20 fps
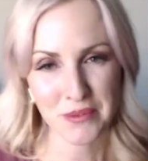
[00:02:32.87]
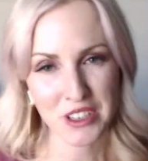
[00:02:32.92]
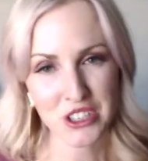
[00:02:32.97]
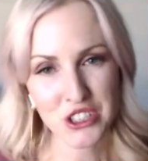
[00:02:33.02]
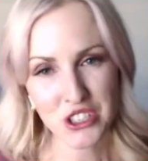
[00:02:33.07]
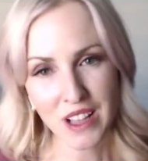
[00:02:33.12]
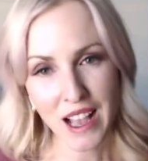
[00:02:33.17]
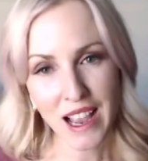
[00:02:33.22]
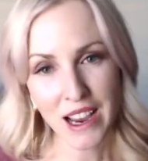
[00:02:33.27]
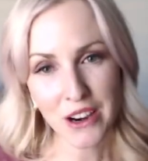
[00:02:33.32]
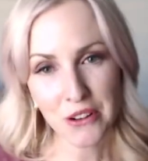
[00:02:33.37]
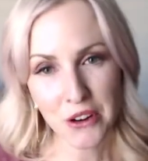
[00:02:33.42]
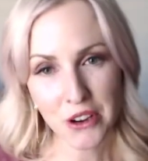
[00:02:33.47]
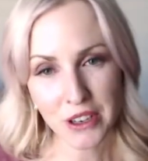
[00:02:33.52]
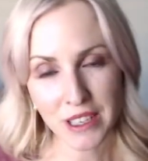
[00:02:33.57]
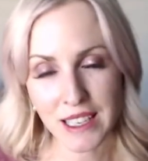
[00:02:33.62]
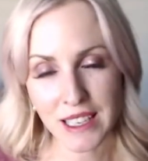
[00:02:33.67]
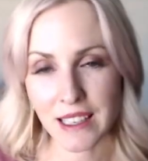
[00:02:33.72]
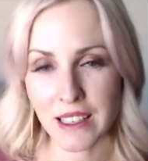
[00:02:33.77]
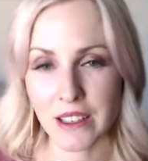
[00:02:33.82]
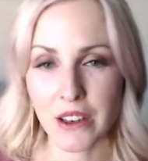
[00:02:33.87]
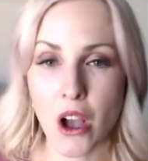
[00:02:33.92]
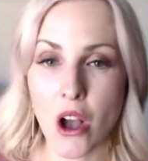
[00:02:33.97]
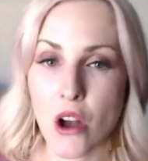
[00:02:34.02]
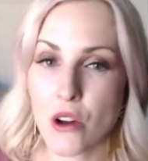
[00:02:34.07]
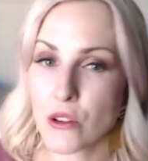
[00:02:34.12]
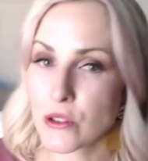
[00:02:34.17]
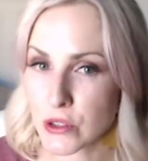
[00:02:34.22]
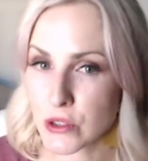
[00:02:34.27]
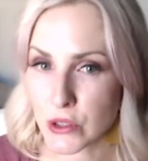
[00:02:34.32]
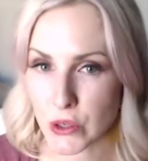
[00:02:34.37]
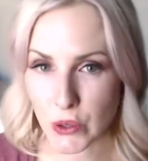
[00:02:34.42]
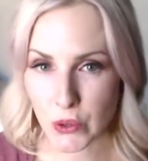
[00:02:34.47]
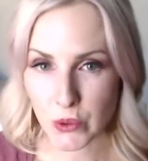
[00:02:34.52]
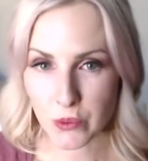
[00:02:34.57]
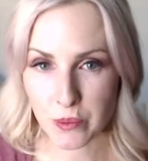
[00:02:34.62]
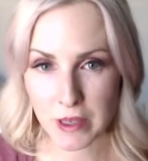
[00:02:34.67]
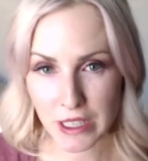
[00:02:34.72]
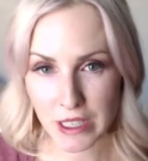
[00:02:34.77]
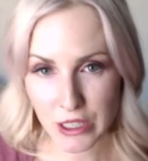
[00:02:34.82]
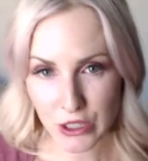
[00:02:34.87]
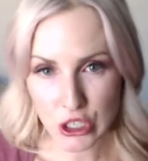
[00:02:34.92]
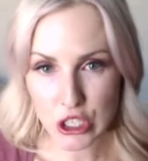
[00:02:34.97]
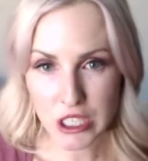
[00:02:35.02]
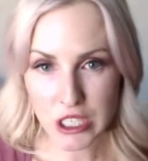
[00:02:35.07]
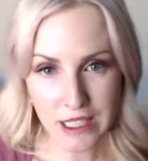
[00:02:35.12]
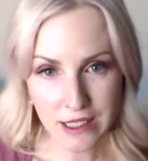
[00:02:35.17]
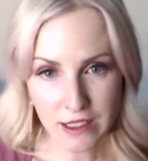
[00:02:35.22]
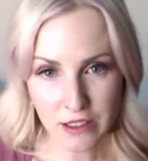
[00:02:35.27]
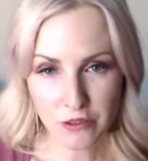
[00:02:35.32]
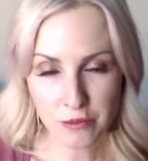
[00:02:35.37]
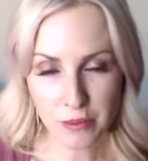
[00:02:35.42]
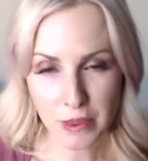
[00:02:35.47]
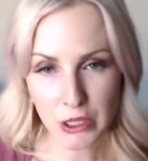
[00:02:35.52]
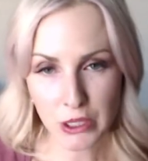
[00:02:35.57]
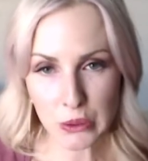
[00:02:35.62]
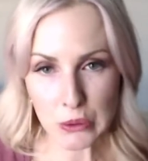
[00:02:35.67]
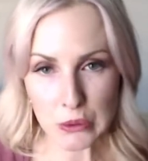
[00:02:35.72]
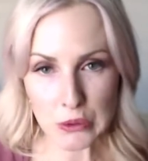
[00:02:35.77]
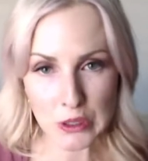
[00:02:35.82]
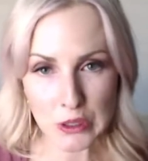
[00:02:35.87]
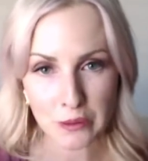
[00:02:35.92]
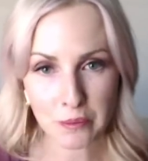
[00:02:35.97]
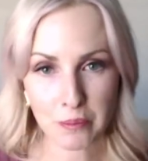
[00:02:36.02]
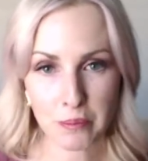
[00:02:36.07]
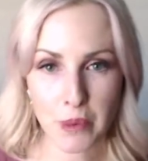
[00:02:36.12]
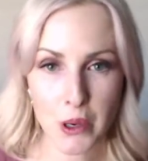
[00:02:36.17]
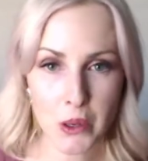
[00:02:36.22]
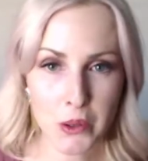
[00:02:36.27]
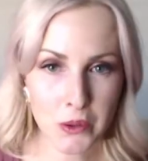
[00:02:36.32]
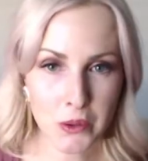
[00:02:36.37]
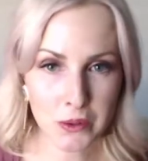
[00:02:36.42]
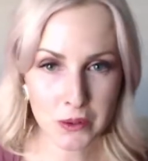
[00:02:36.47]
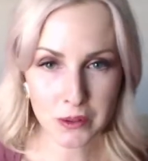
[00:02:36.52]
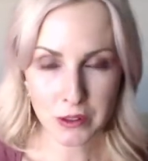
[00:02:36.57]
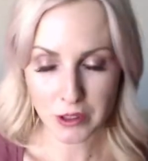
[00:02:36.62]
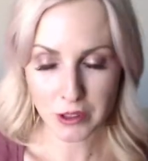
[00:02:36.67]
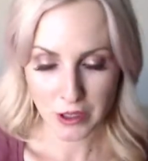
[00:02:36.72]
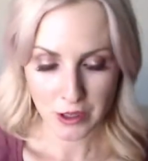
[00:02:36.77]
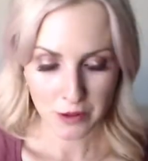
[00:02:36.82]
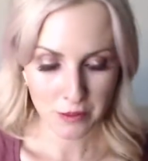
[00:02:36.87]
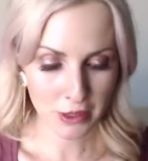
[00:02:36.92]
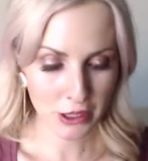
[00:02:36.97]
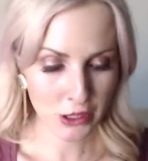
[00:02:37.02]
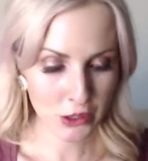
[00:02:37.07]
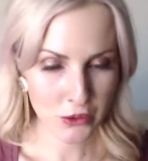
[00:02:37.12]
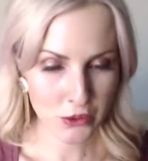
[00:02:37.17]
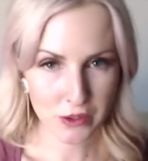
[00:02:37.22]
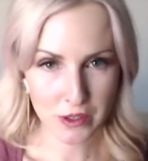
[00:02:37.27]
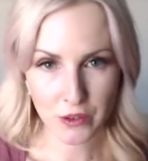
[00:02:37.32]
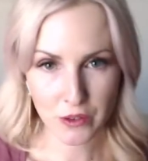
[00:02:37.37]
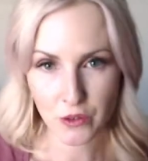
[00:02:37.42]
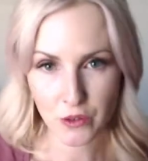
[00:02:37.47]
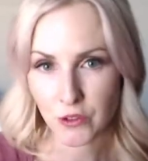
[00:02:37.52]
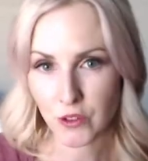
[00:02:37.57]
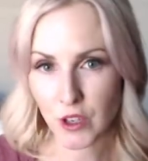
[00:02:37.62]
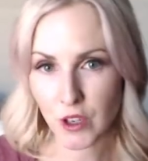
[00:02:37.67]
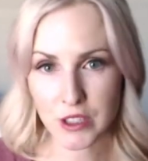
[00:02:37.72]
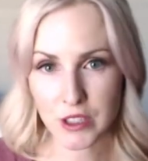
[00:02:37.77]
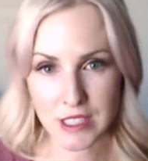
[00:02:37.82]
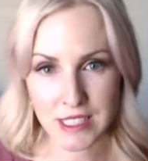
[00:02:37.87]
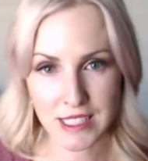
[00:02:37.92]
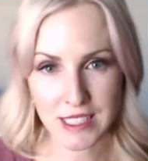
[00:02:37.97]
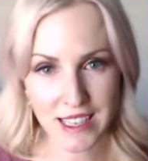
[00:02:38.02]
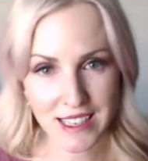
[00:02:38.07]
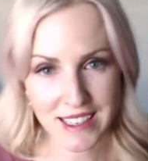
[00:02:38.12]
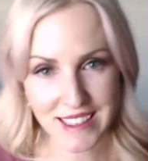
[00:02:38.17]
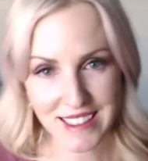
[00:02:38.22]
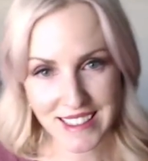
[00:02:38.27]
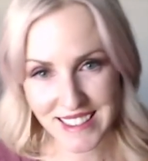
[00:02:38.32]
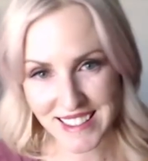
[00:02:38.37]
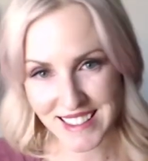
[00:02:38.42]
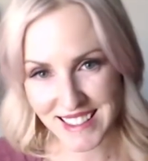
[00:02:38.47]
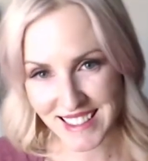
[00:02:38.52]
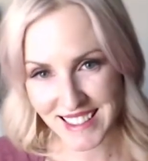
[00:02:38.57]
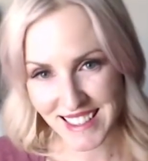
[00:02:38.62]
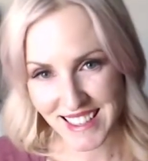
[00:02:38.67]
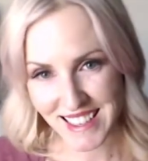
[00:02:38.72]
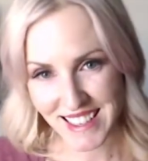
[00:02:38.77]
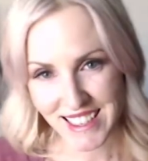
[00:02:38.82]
visual hierarchy can also be achieved by using bold, by using font size.